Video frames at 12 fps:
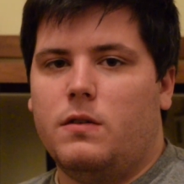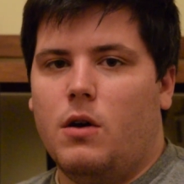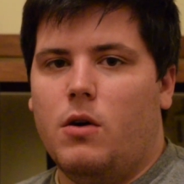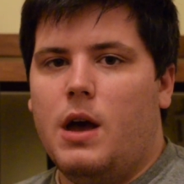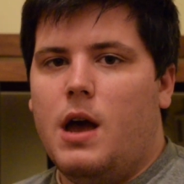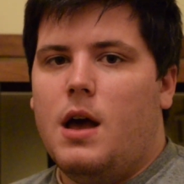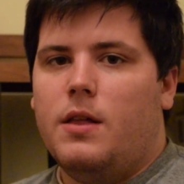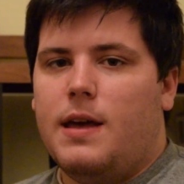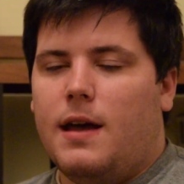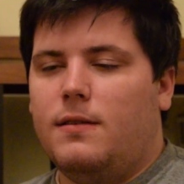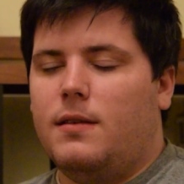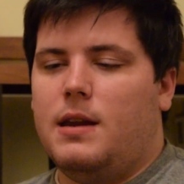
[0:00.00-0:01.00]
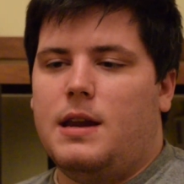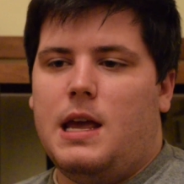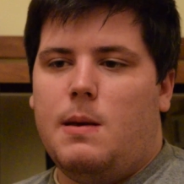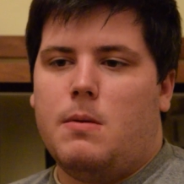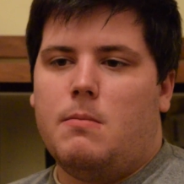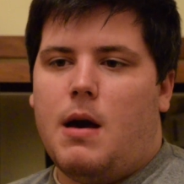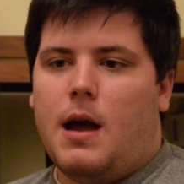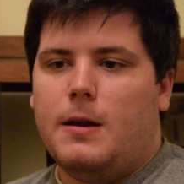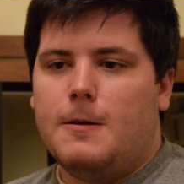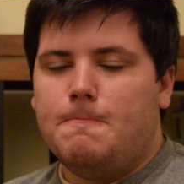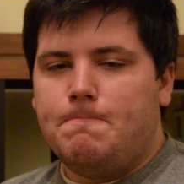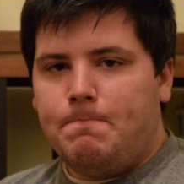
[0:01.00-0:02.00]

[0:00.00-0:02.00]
So that's something to keep in mind.